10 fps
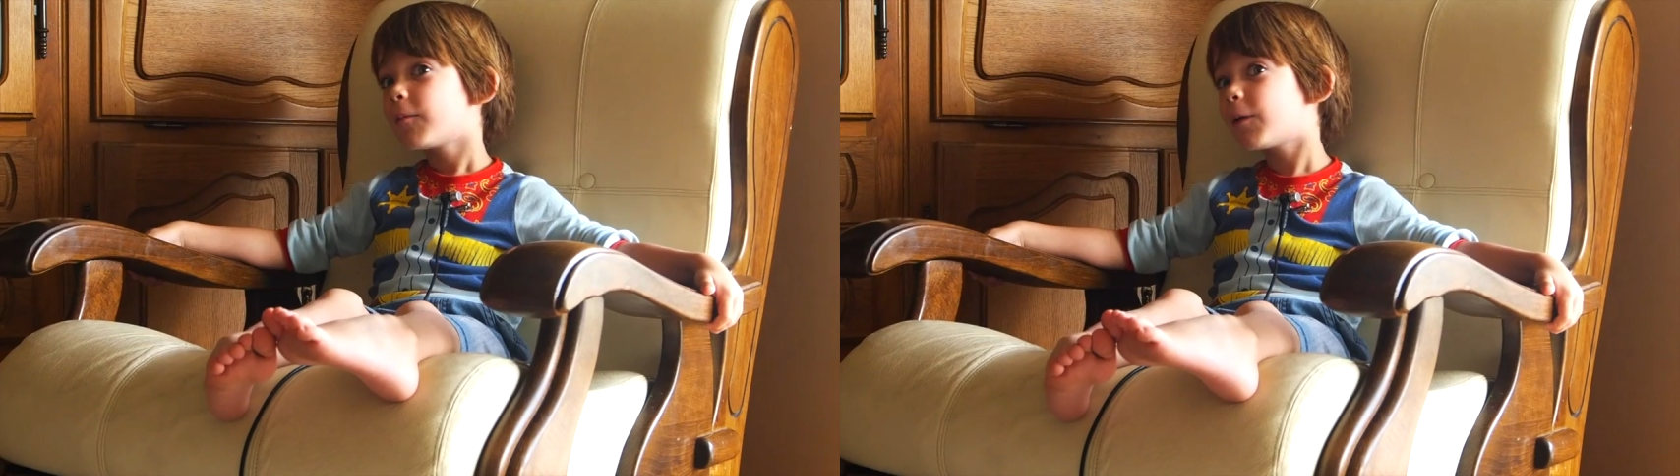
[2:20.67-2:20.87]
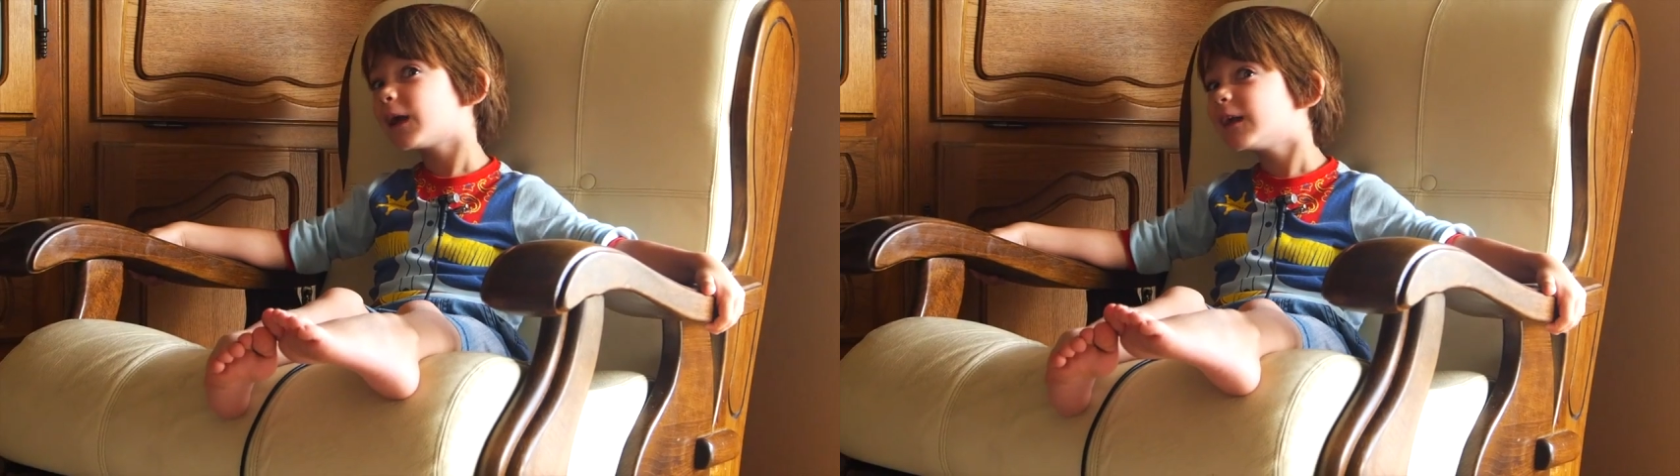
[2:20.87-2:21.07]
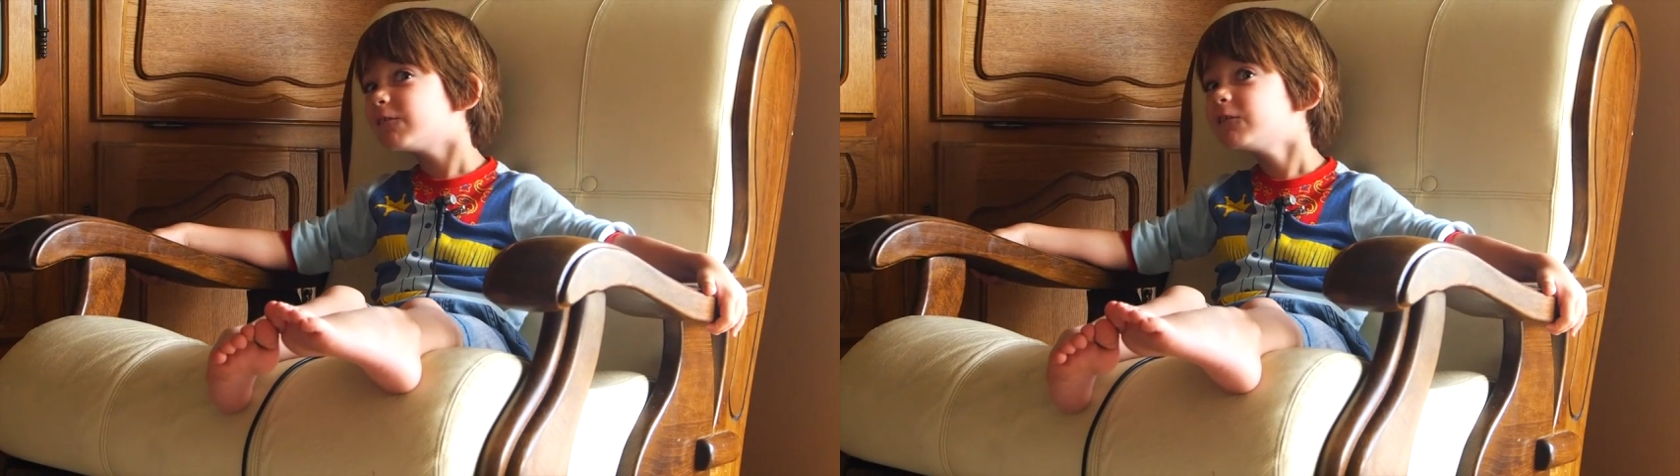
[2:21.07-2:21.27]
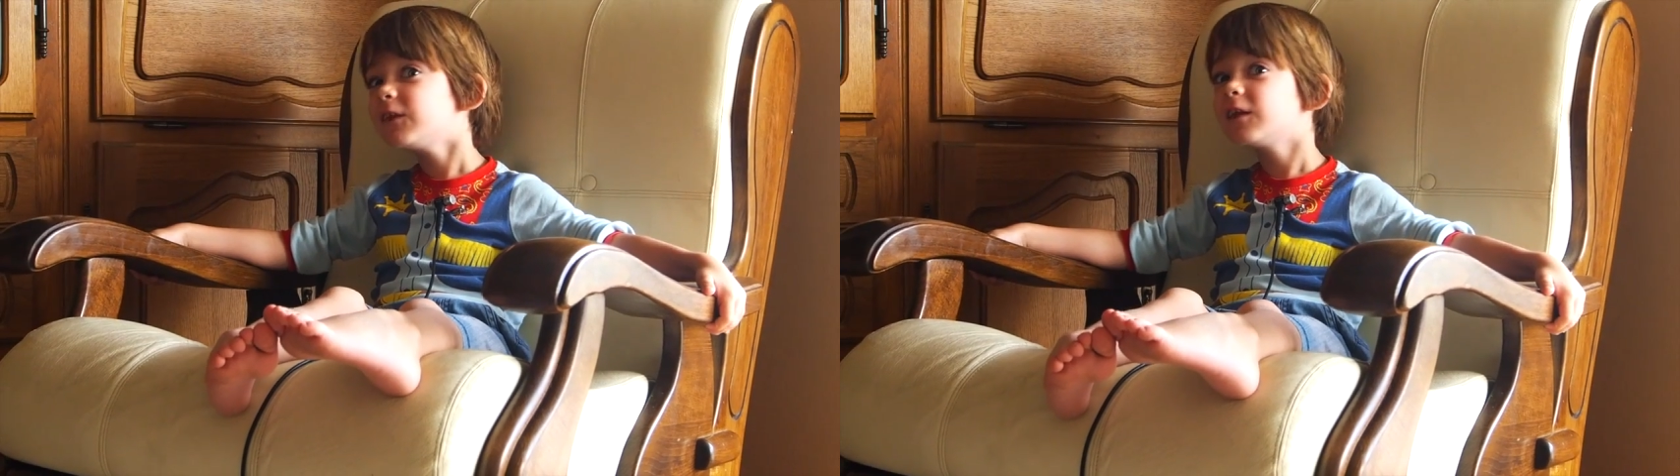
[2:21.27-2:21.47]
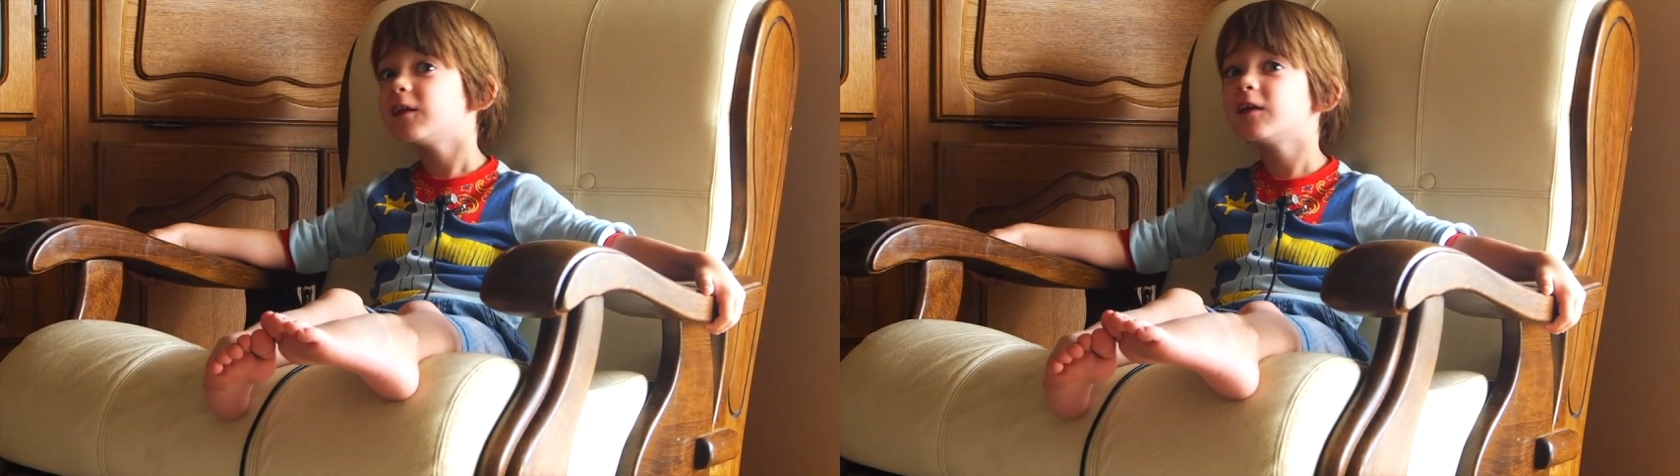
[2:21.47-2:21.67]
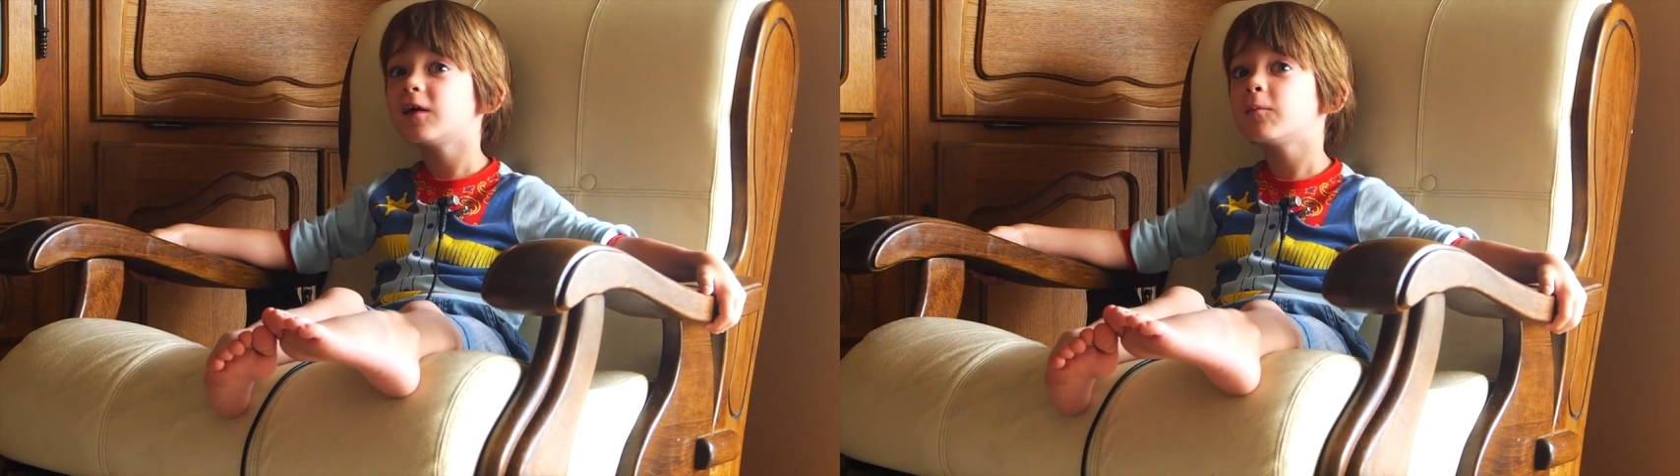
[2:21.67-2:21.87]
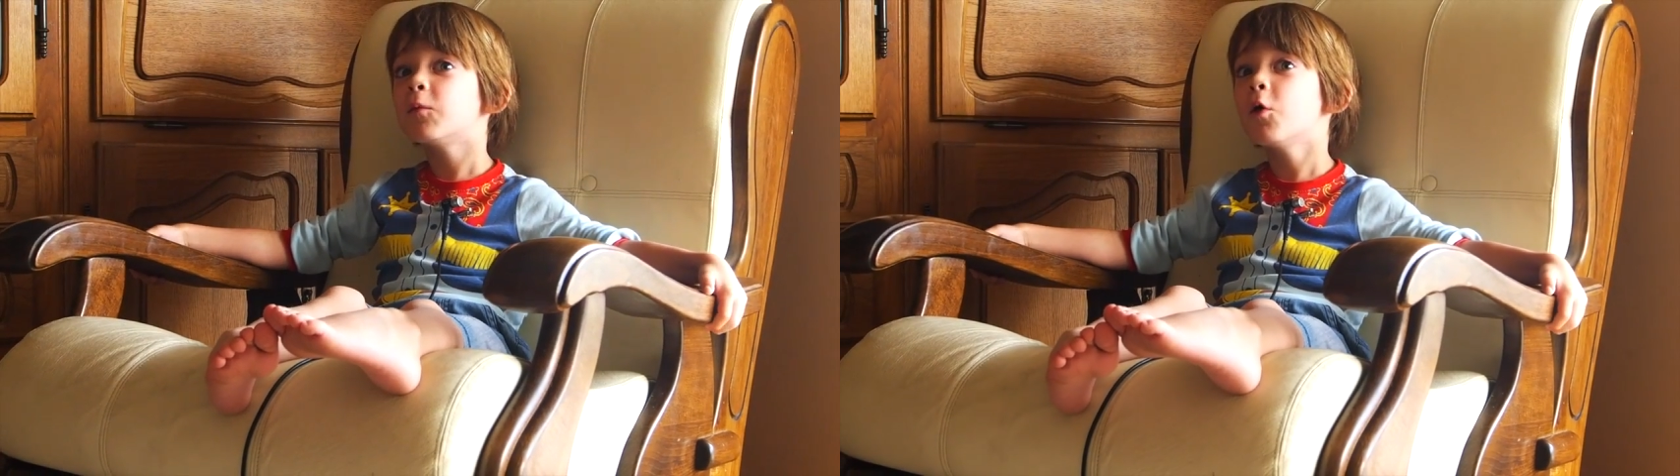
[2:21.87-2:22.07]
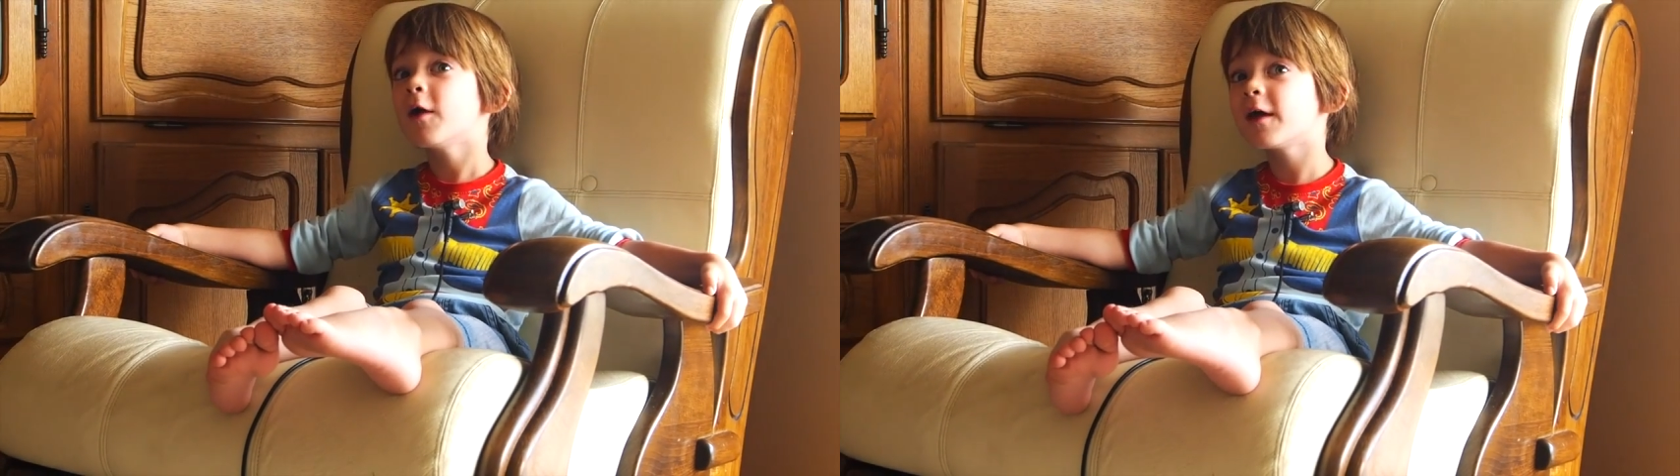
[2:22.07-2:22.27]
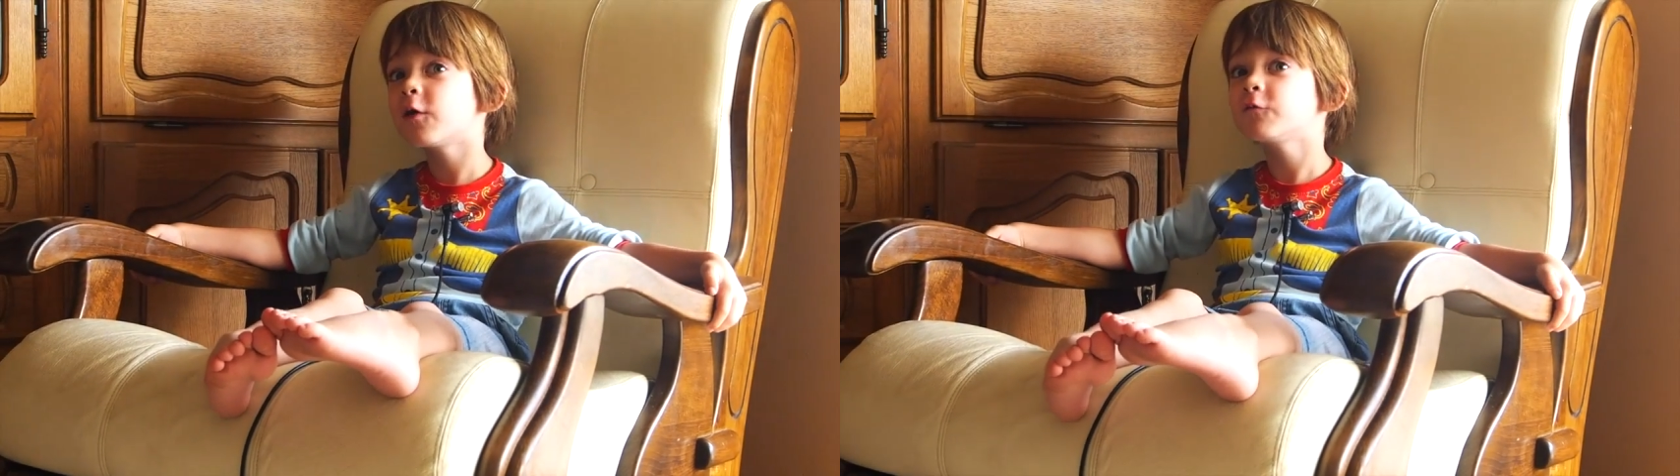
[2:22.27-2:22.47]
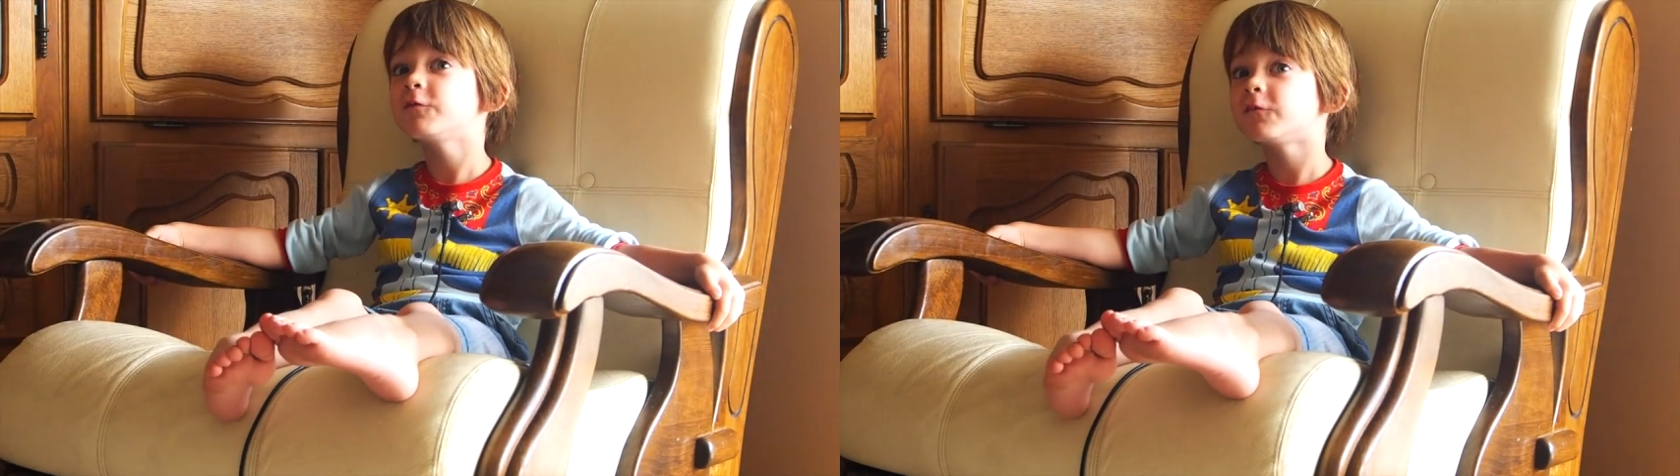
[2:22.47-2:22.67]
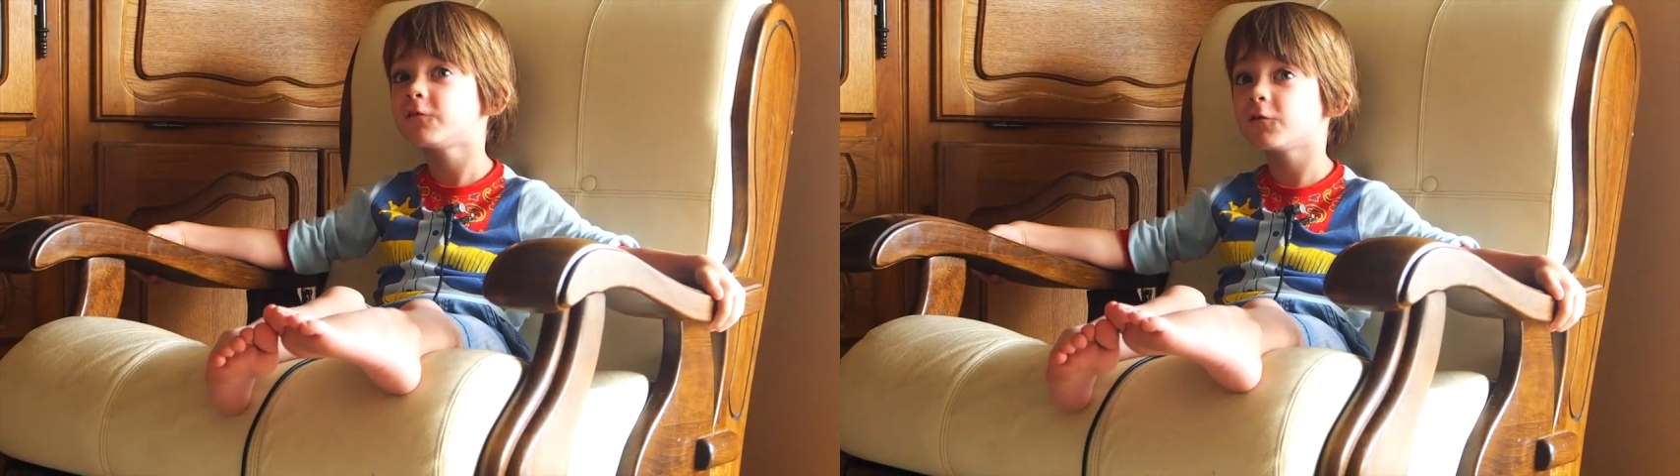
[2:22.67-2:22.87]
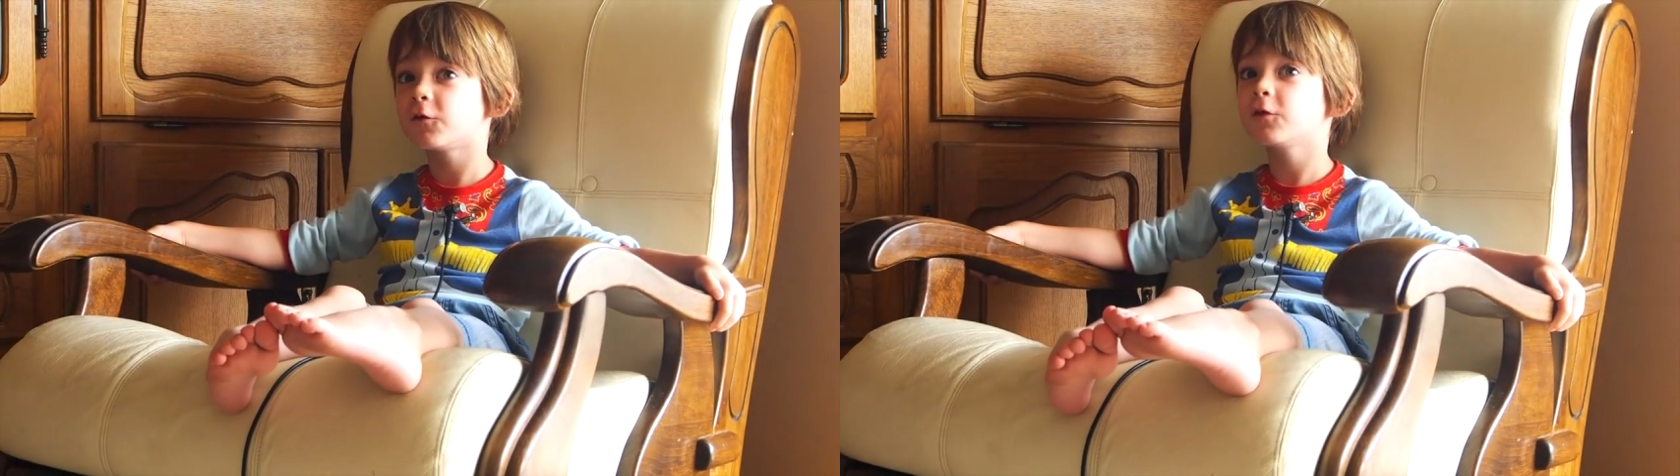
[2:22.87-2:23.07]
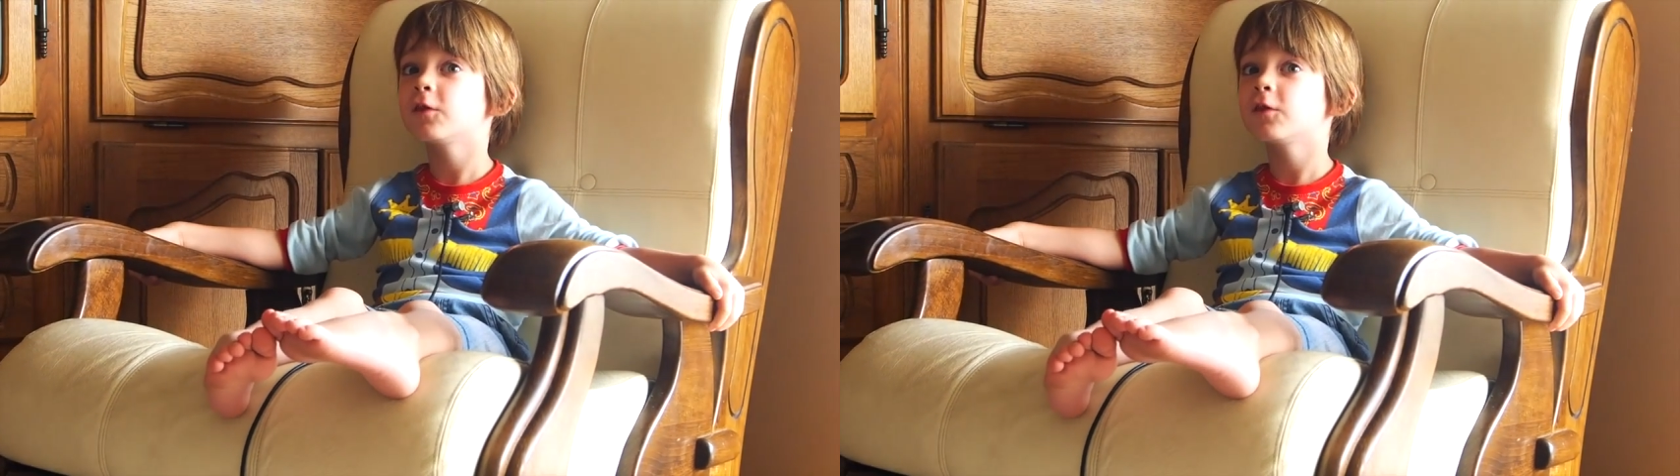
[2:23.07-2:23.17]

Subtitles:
But if you eat more healthy food,